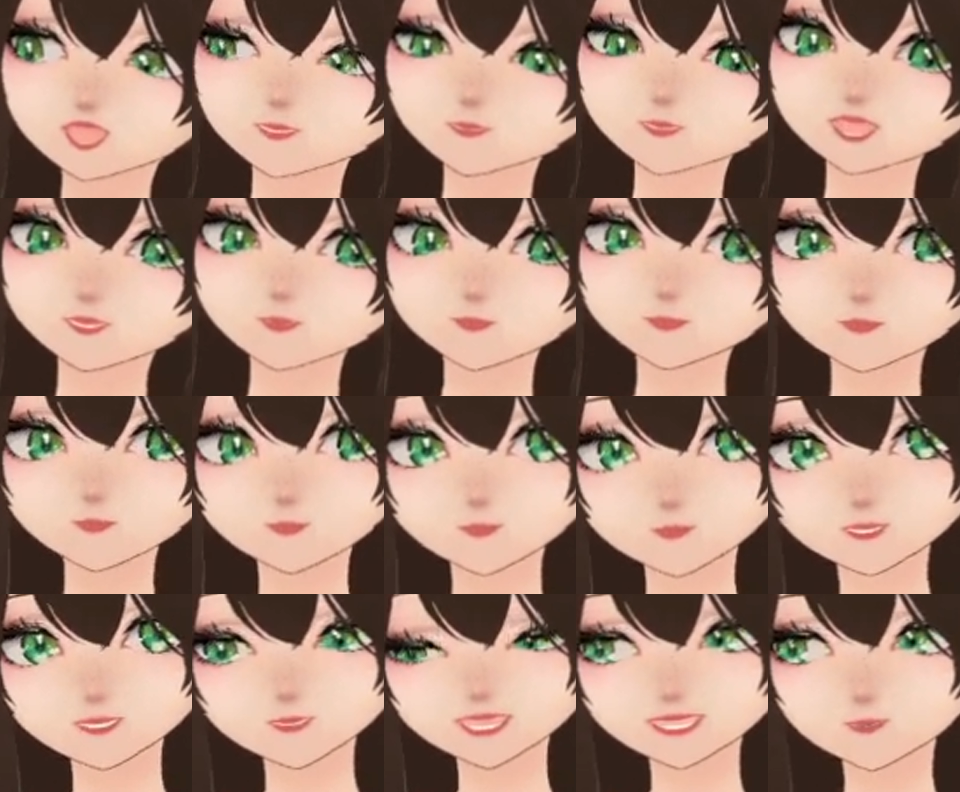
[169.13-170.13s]
just
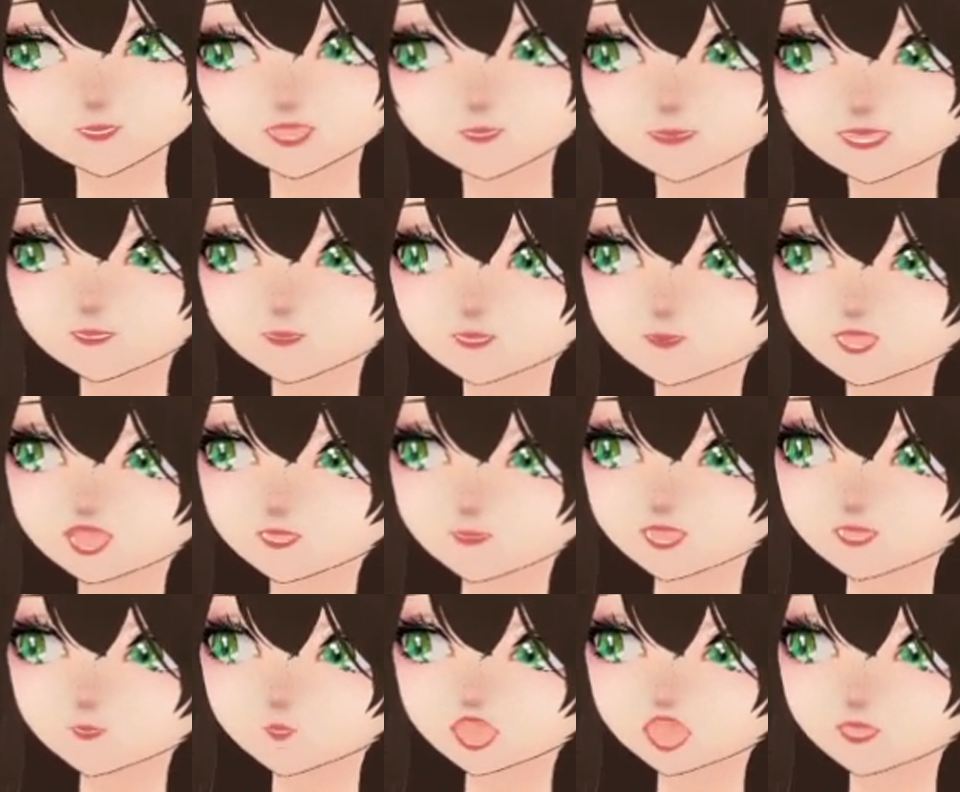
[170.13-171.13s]
has the same kind
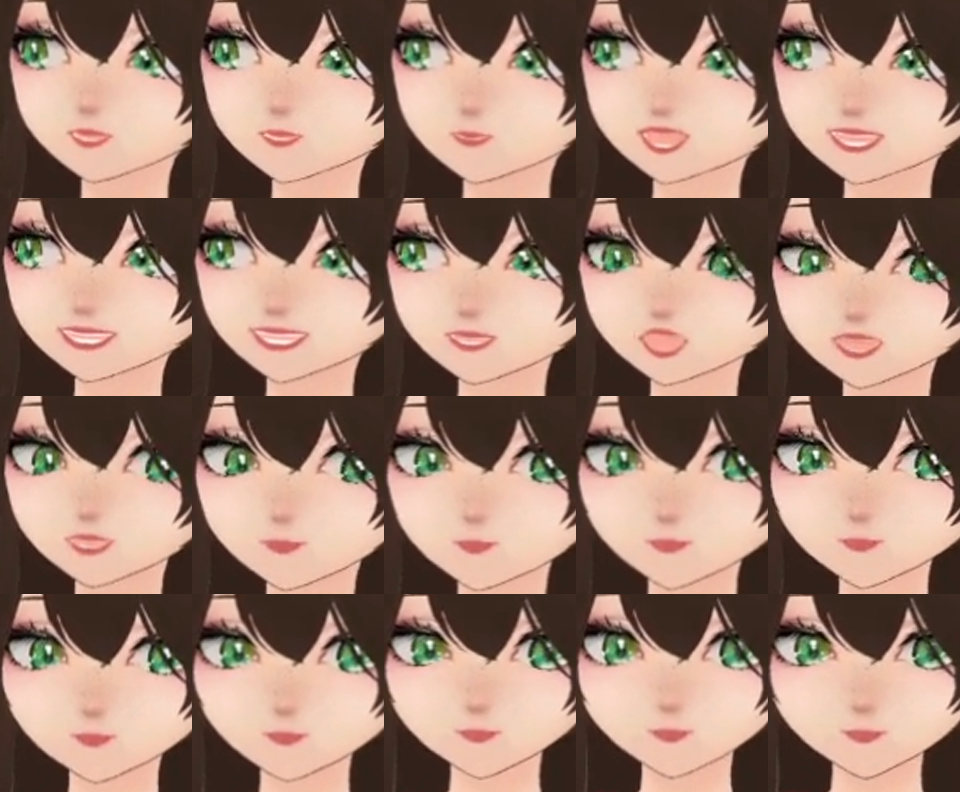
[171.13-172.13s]
of model now and
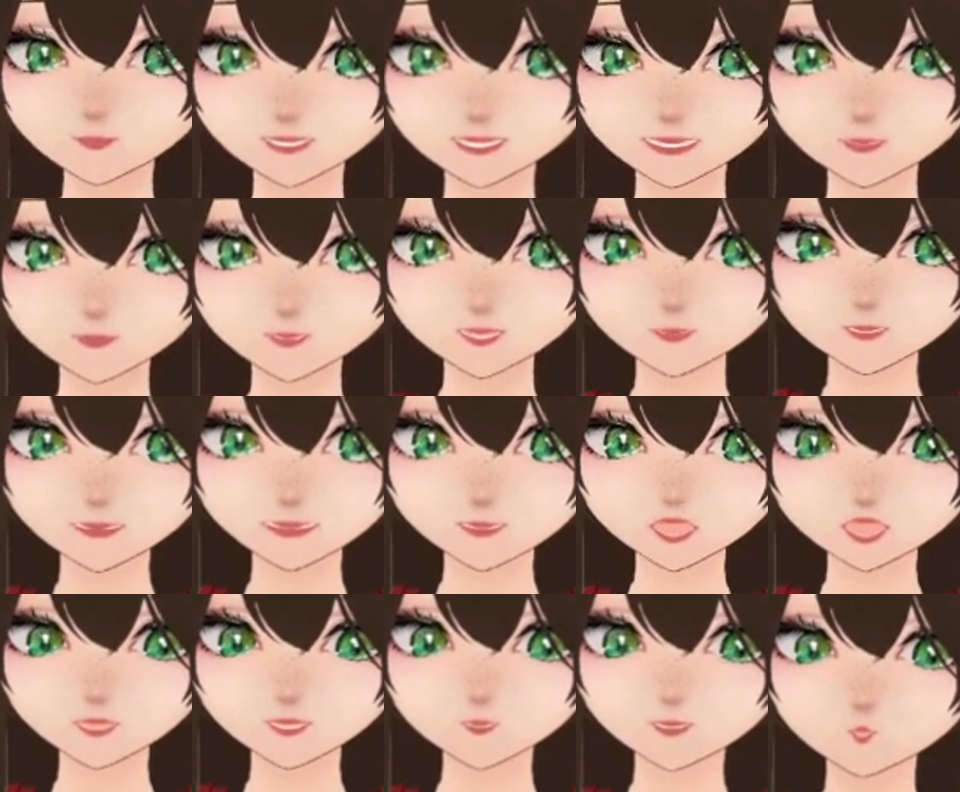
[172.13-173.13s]
it's going to be
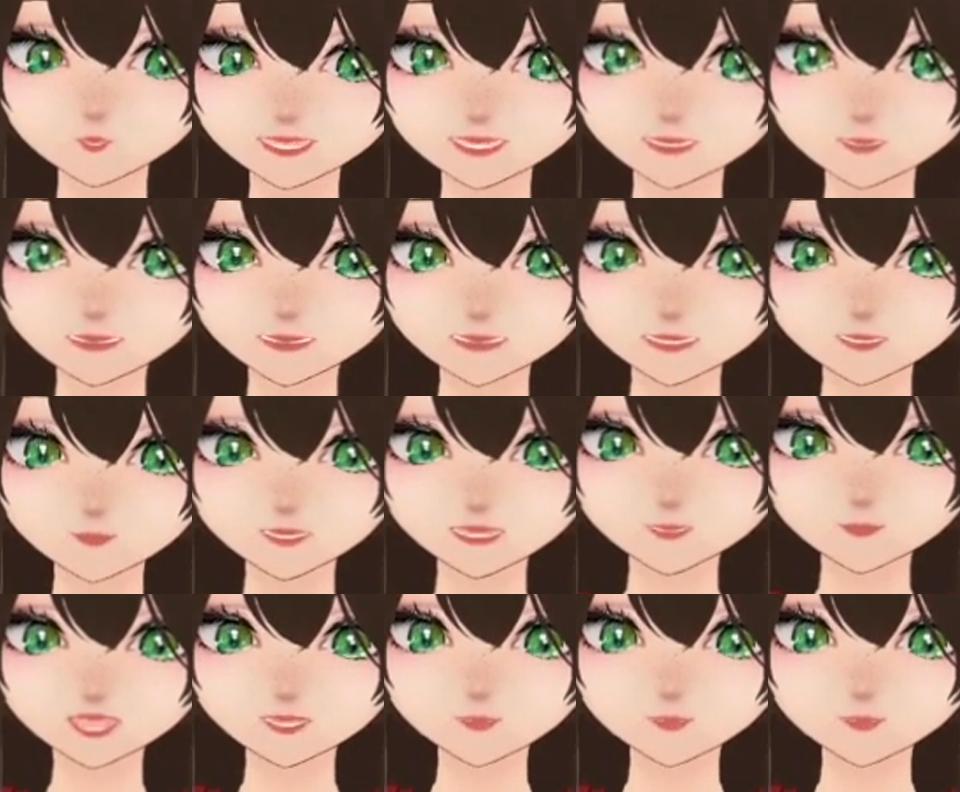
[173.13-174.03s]
overrated and this and